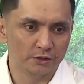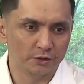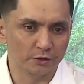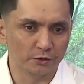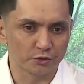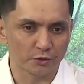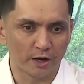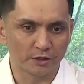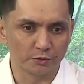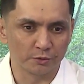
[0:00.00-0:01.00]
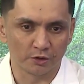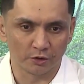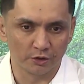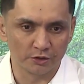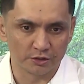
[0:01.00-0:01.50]
you know, try to
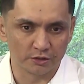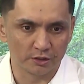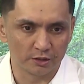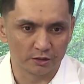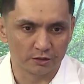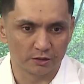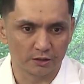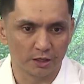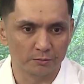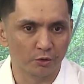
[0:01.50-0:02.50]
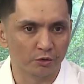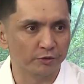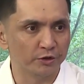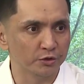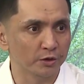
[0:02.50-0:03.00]
encourage and
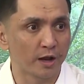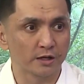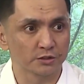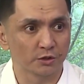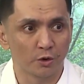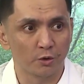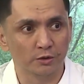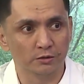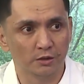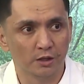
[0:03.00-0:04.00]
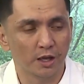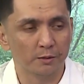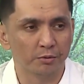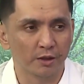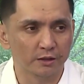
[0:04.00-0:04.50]
motivate your guys to go and
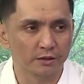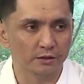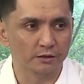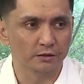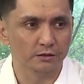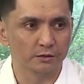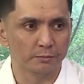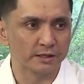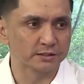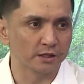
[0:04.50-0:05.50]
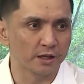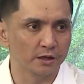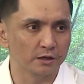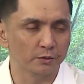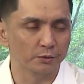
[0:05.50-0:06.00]
play the best they
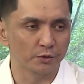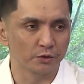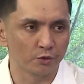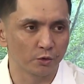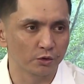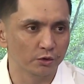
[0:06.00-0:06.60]
can when they're on the court.